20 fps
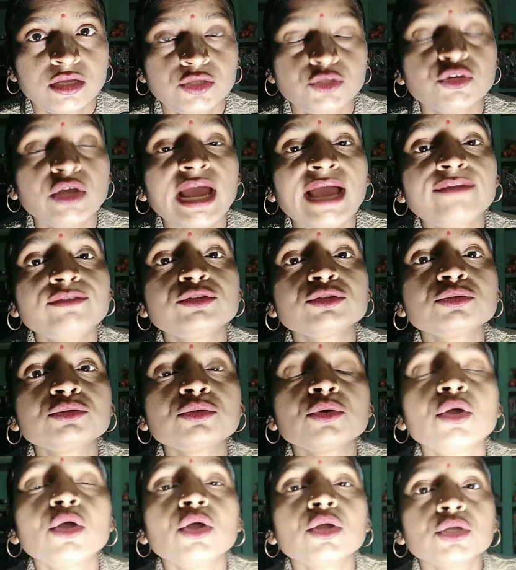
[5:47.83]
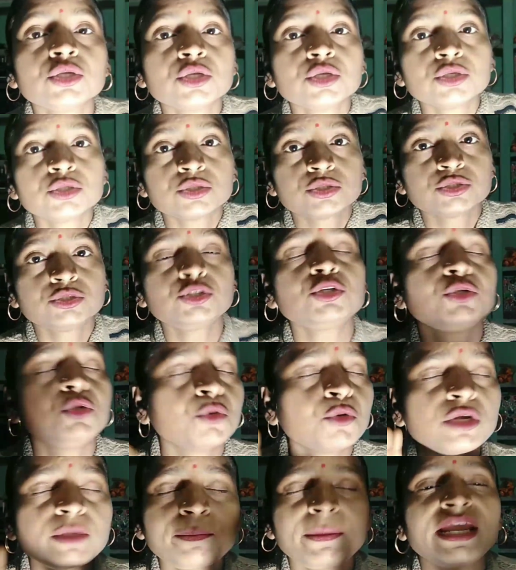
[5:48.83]
You
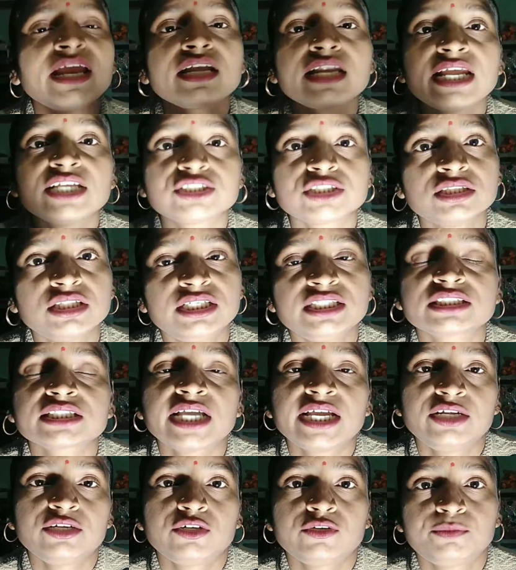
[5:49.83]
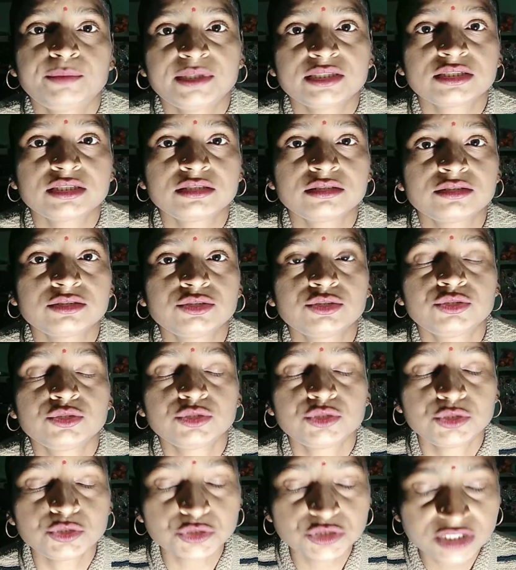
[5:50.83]
don't pay attention to this kind of person.
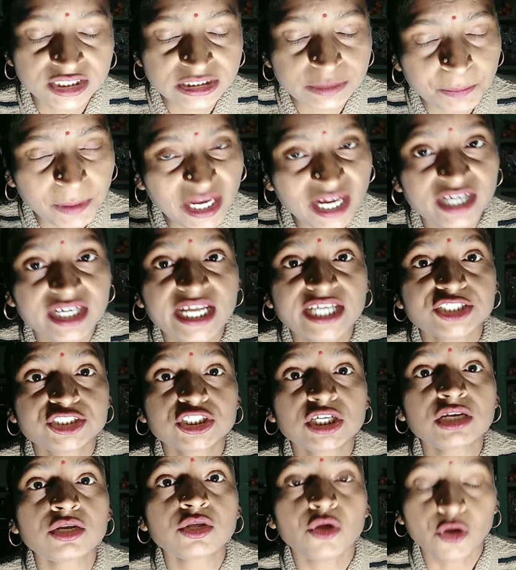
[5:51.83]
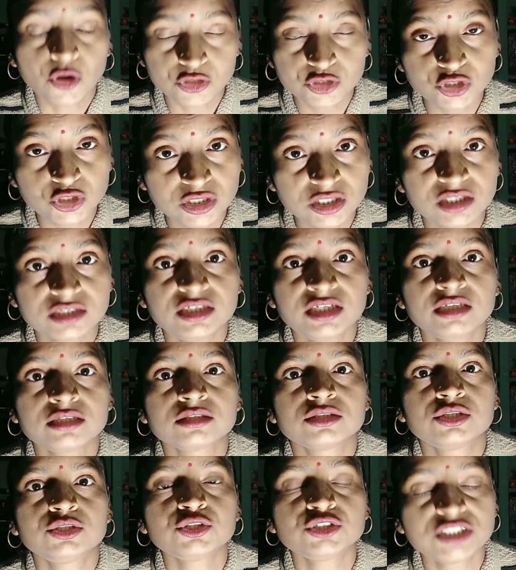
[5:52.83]
You just pay attention on your learning.
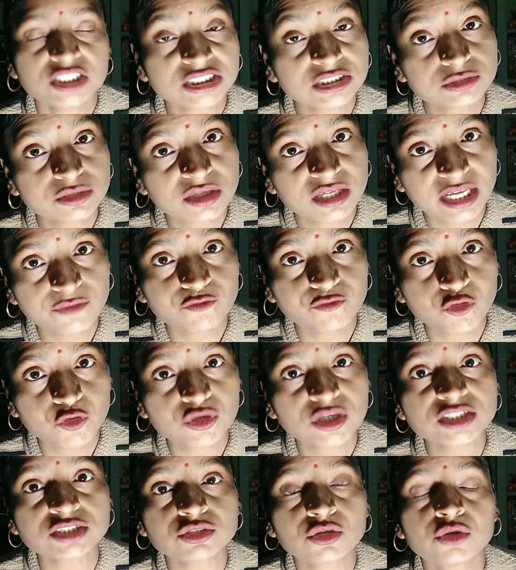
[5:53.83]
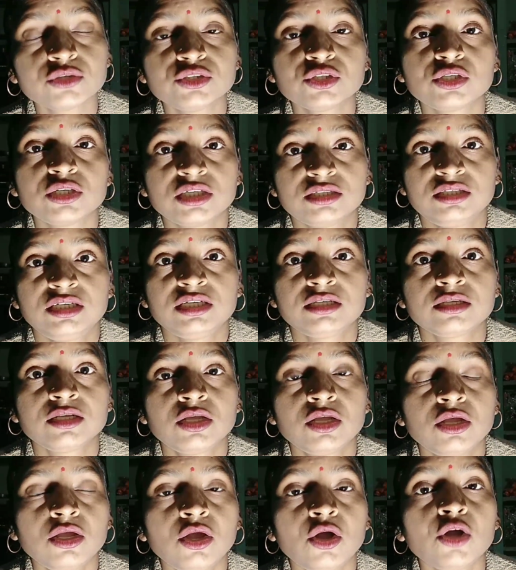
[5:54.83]
You just keep focus on your learning,
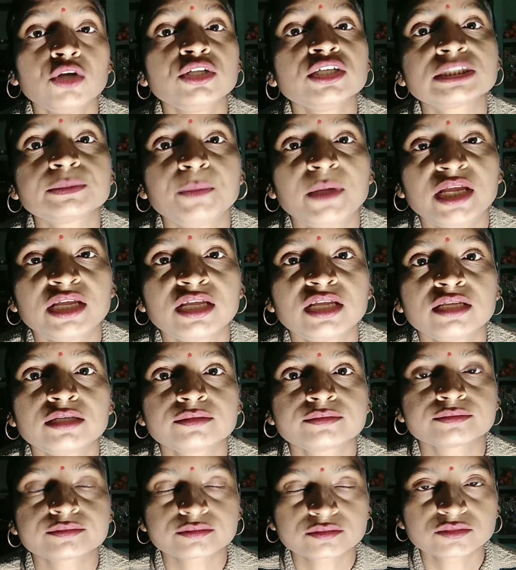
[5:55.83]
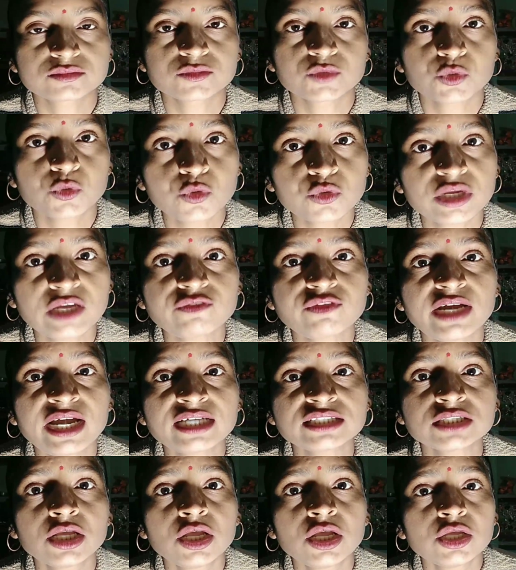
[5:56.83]
on your speaking. Okay,
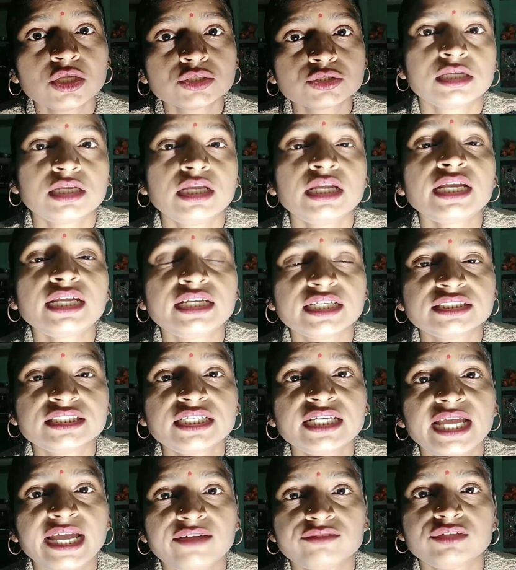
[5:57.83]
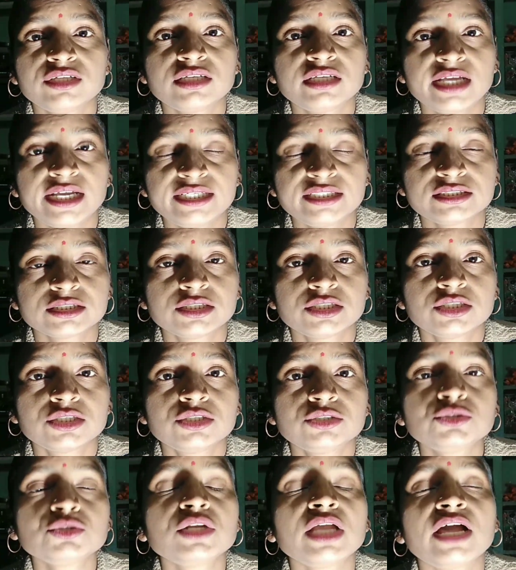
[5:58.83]
friends? He doesn't have the right
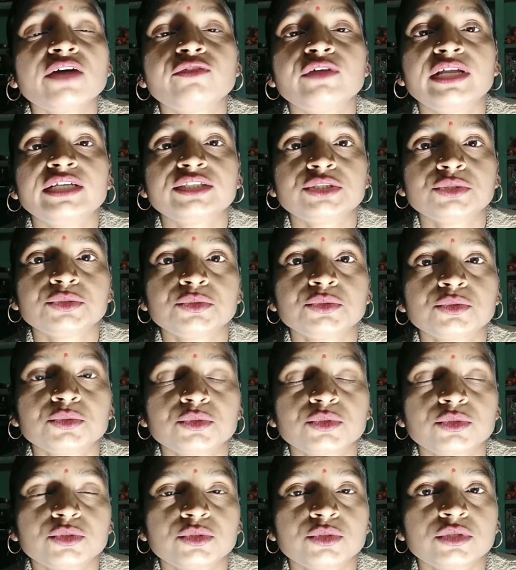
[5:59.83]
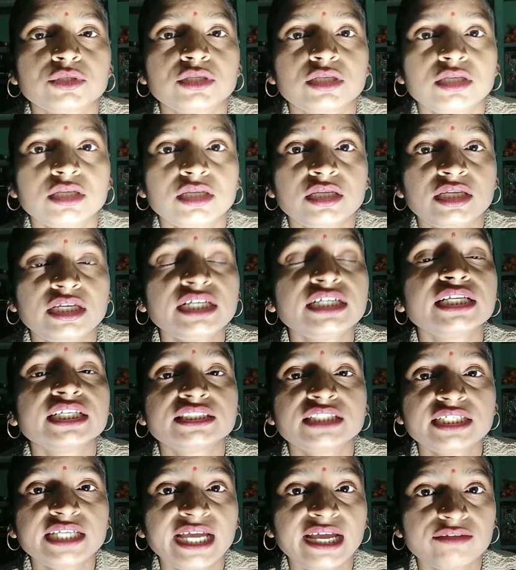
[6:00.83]
to laugh at you. He
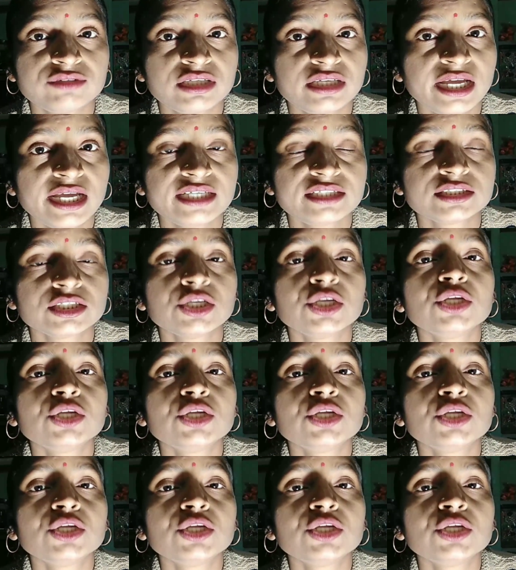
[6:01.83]
doesn't have the right